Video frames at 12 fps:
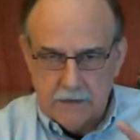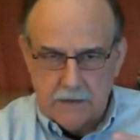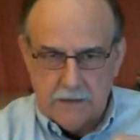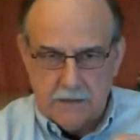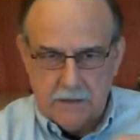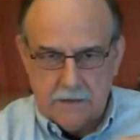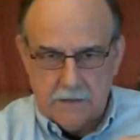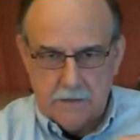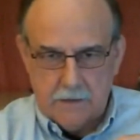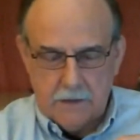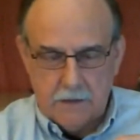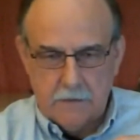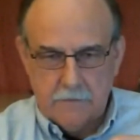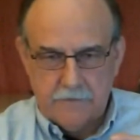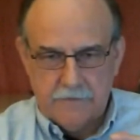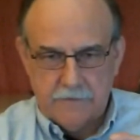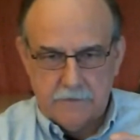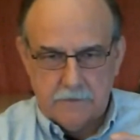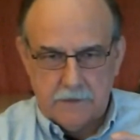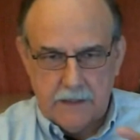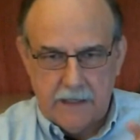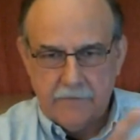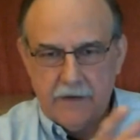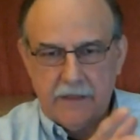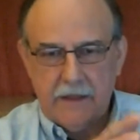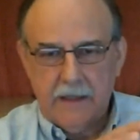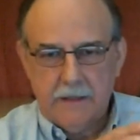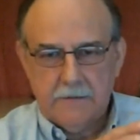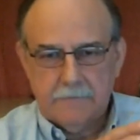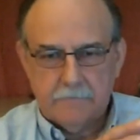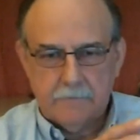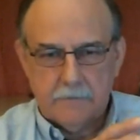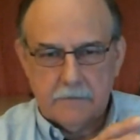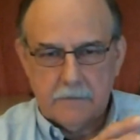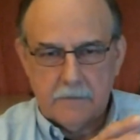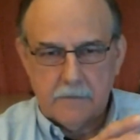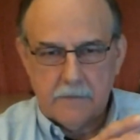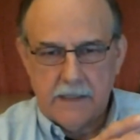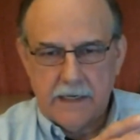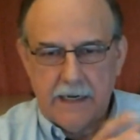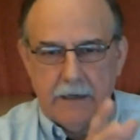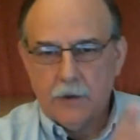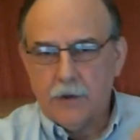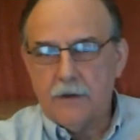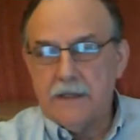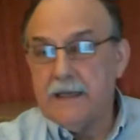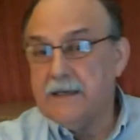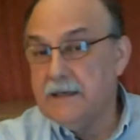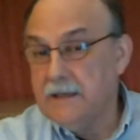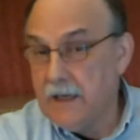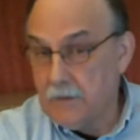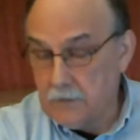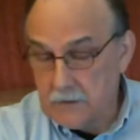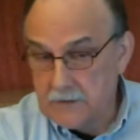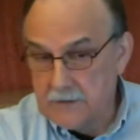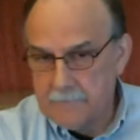of everything that I learned that did not work.